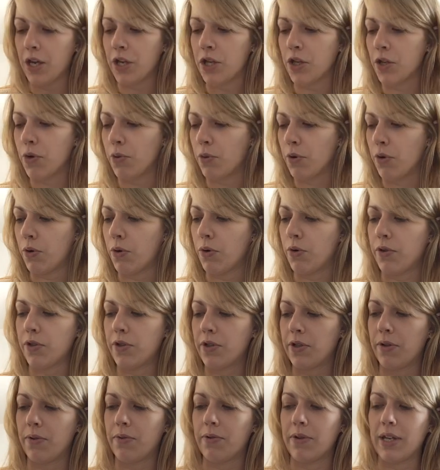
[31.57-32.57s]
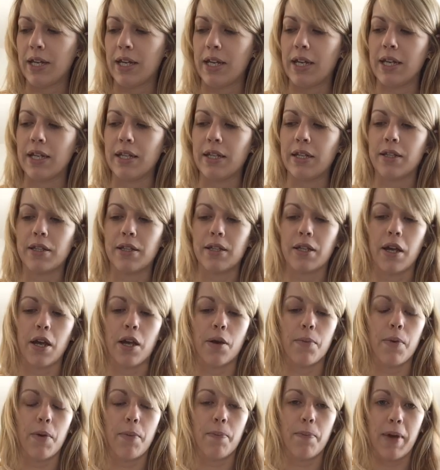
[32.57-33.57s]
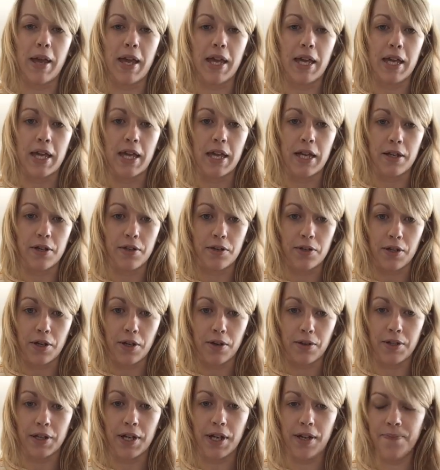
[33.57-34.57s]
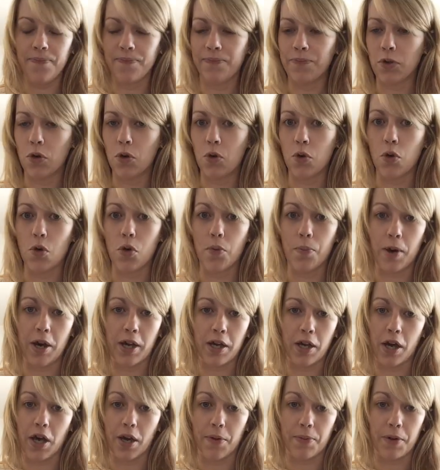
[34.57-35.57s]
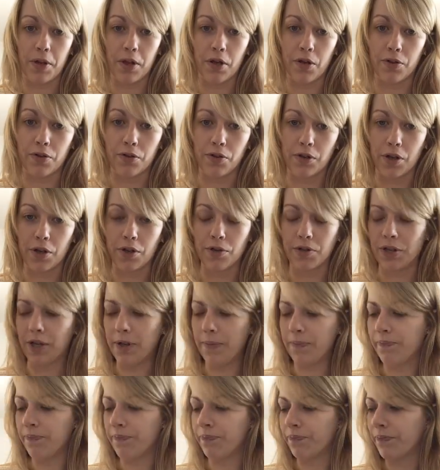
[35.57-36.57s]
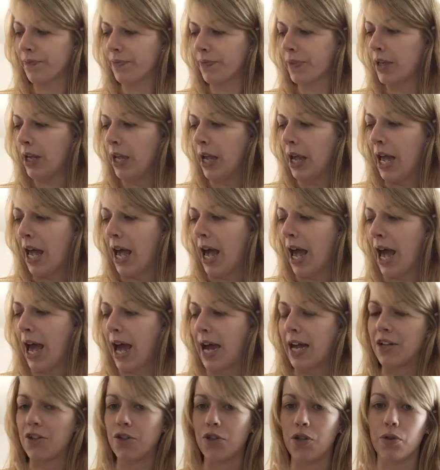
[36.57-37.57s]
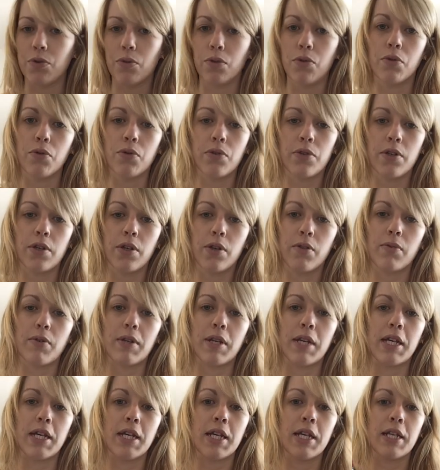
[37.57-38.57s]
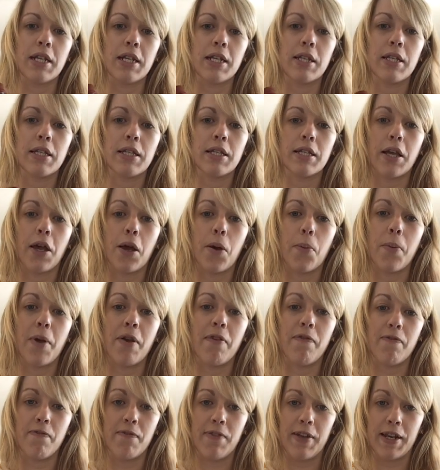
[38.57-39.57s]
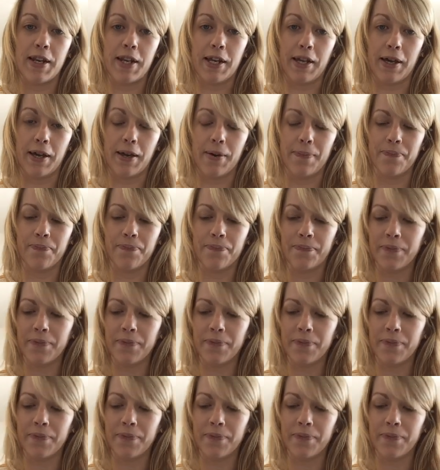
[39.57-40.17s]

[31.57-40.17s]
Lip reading: You will also need some baking soda or bicarbonate of soda, and you also need some vinegar.